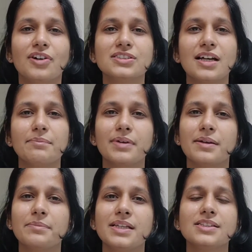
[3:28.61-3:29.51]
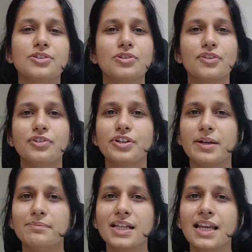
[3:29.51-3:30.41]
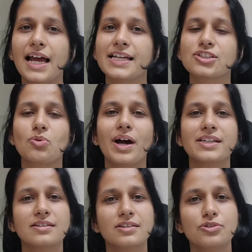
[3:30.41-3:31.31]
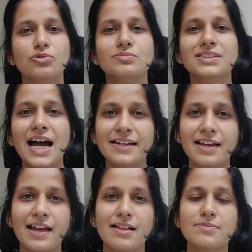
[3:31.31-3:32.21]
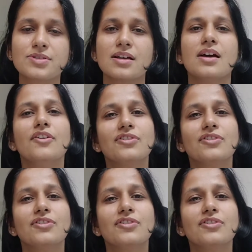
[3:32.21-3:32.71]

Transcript: For some babies, if you dim the lights, quieten the room, that helps.